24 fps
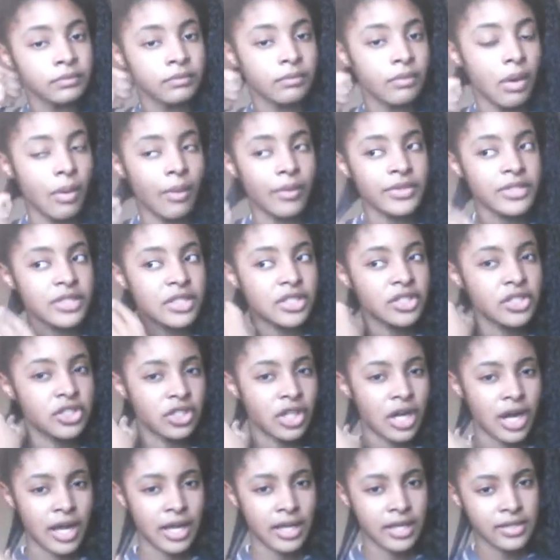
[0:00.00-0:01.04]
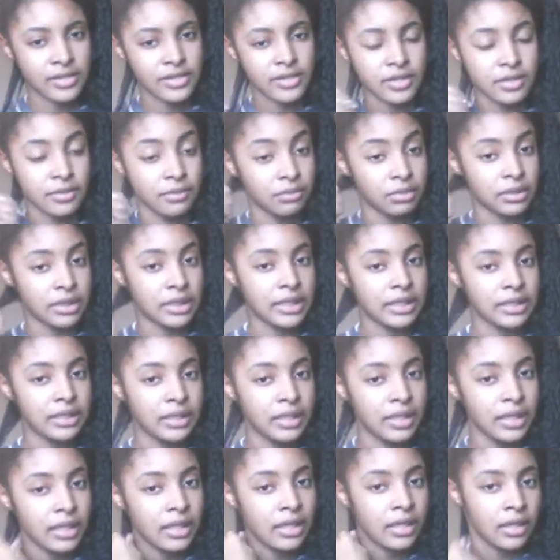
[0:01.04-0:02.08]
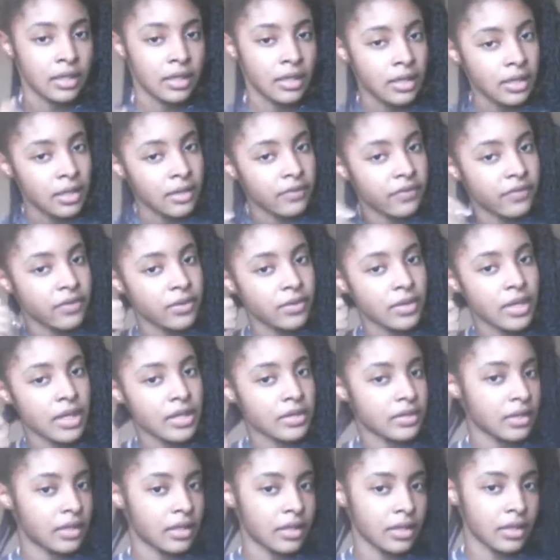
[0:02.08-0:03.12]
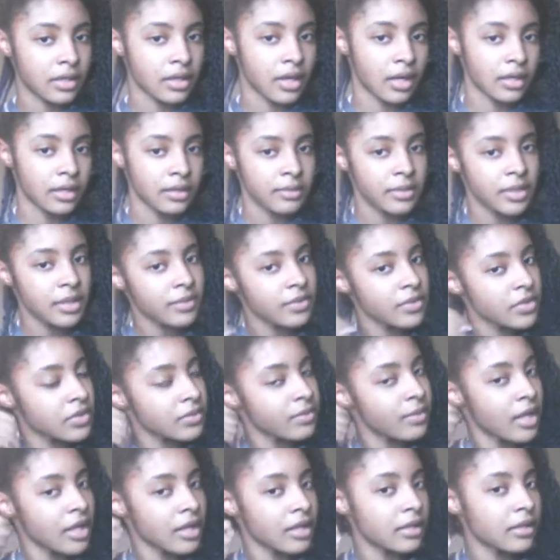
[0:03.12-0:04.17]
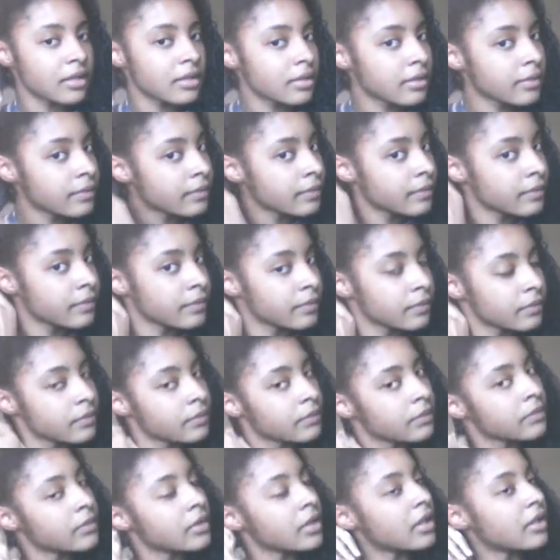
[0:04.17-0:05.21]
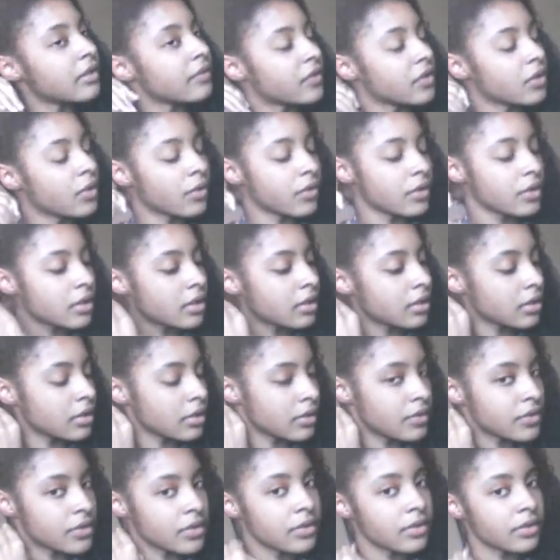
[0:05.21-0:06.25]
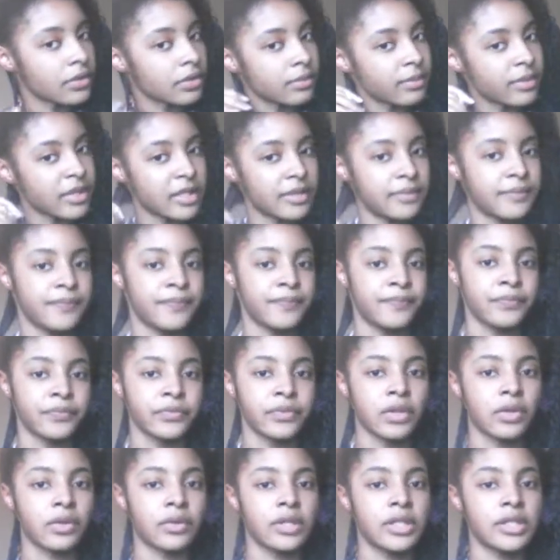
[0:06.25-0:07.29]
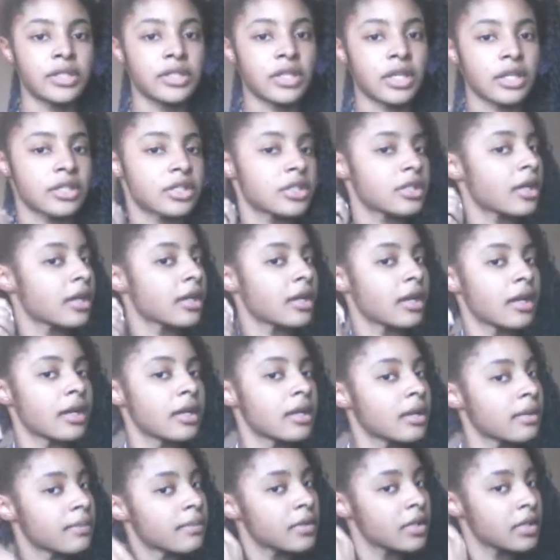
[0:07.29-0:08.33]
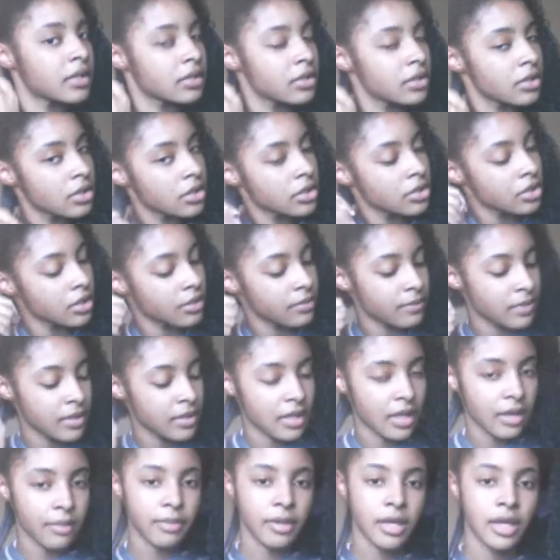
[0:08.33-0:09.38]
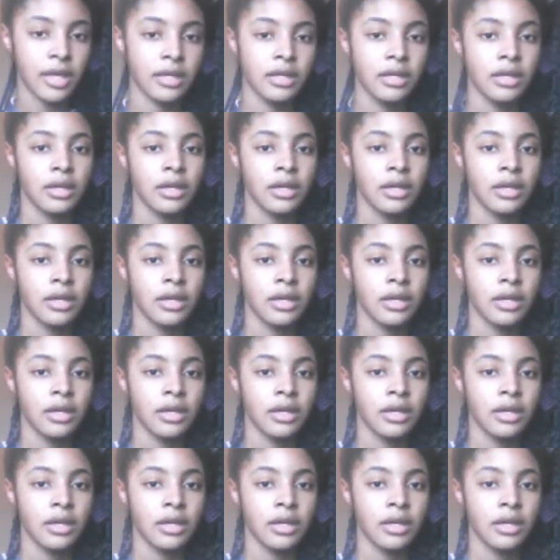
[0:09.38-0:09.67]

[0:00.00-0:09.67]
But once it dries completely, a few days later, you're not going to be able to smell it. And if you only use a little bit on each section like I am, then it shouldn't be that bad.